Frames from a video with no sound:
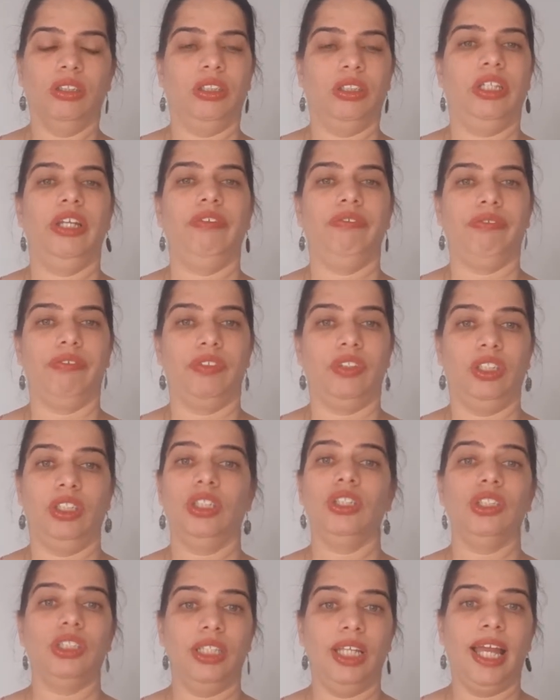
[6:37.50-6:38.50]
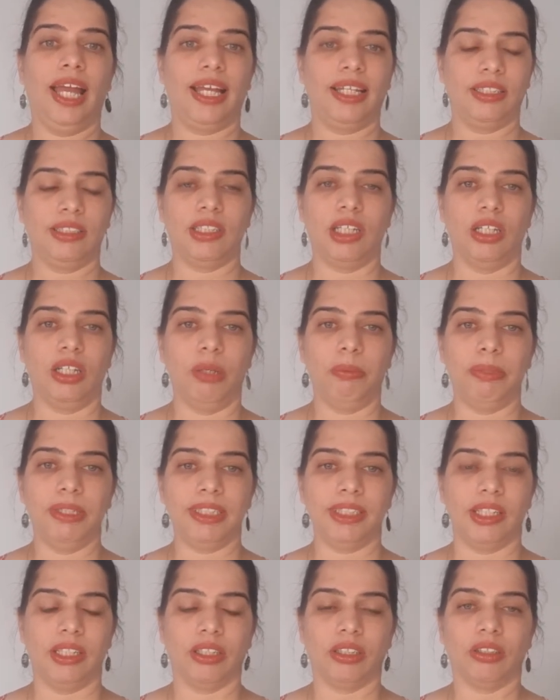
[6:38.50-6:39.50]
if she has done a
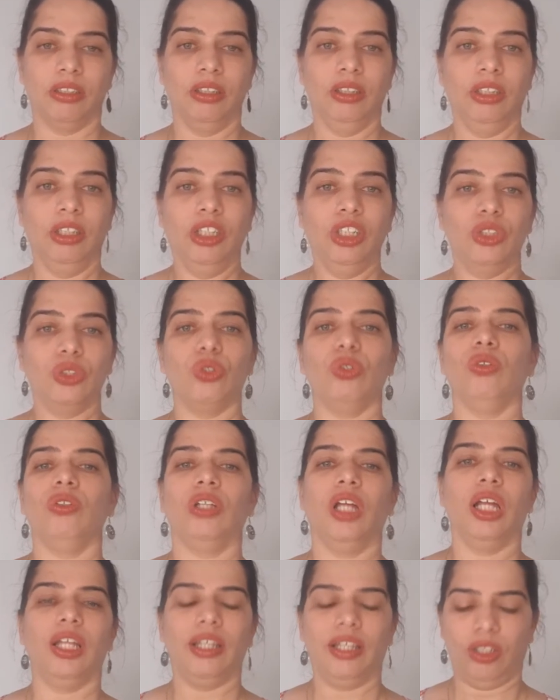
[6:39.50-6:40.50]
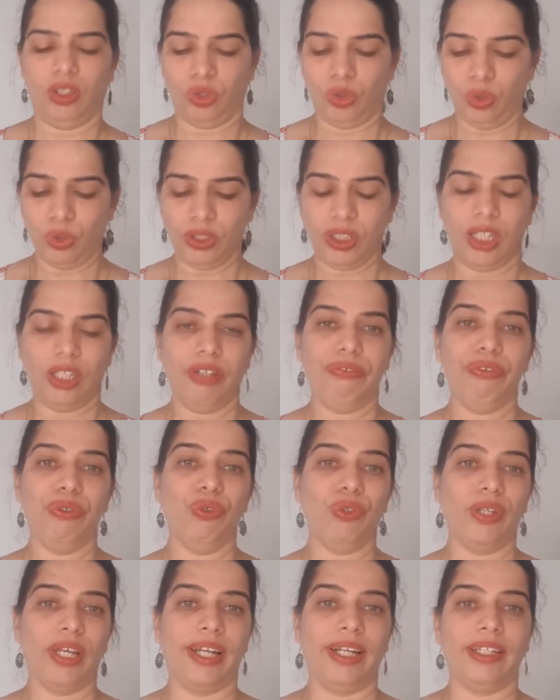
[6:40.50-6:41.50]
mistake. So those are the
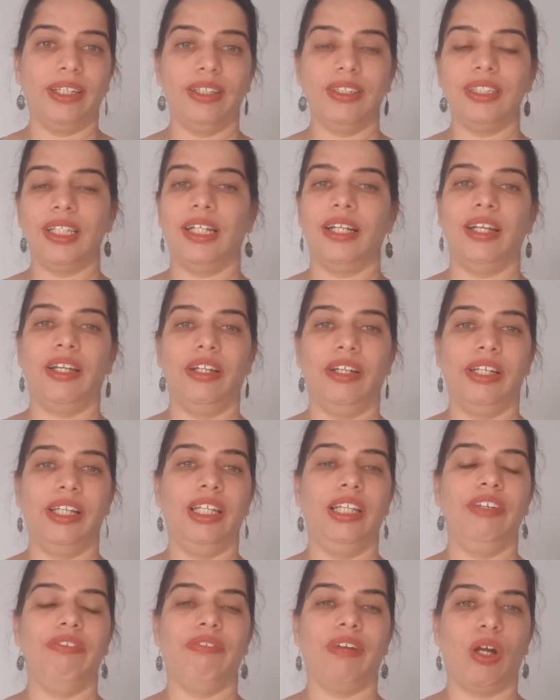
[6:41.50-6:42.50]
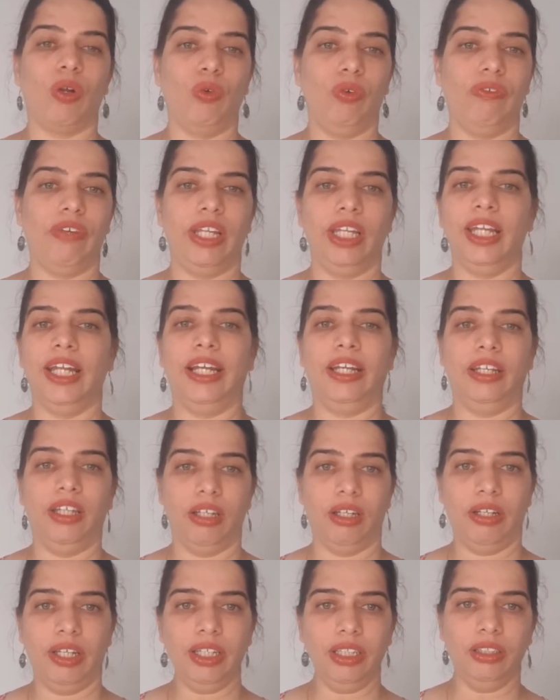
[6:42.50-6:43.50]
few characters that I really found very
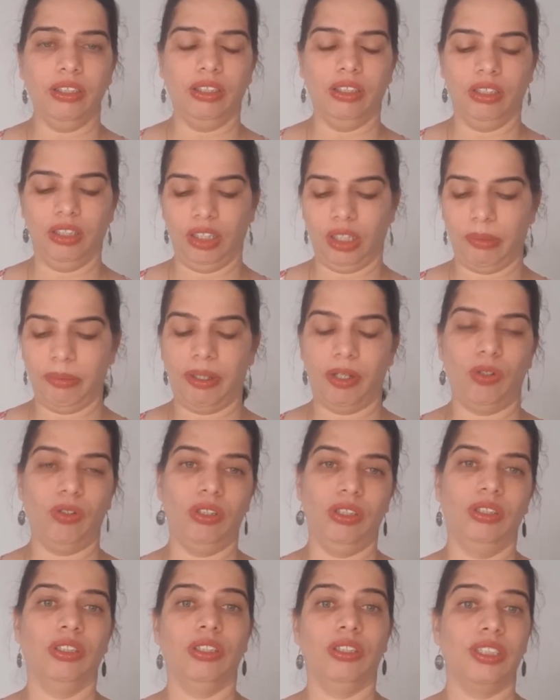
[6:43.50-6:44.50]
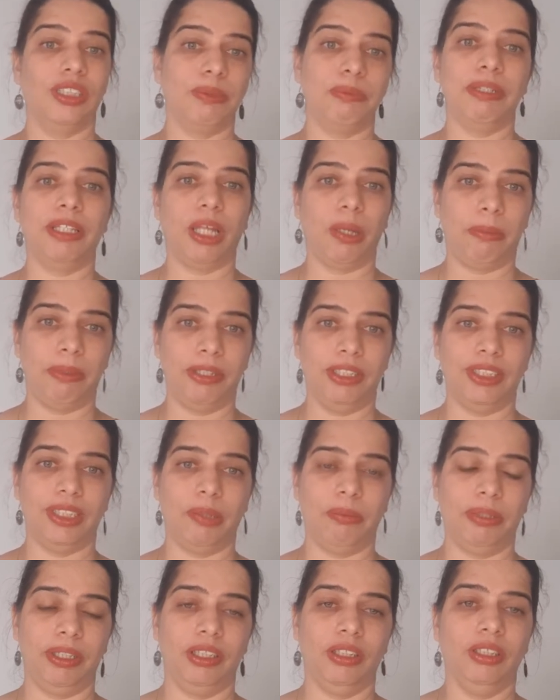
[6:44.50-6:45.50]
endearing about Smita
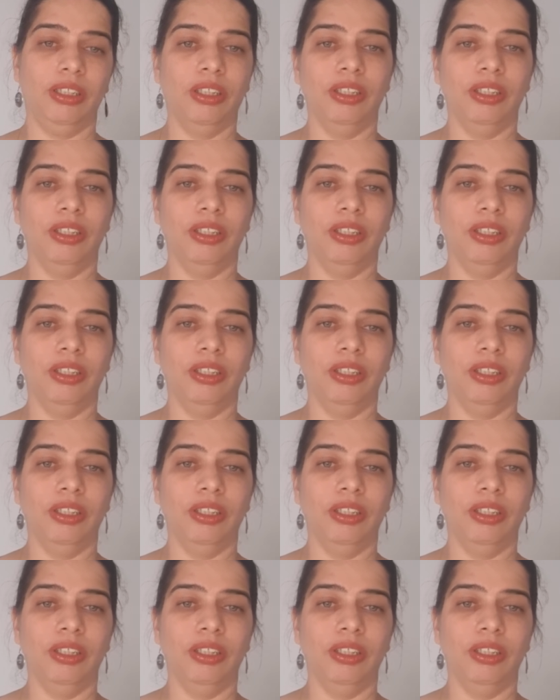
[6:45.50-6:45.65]
Punjabi.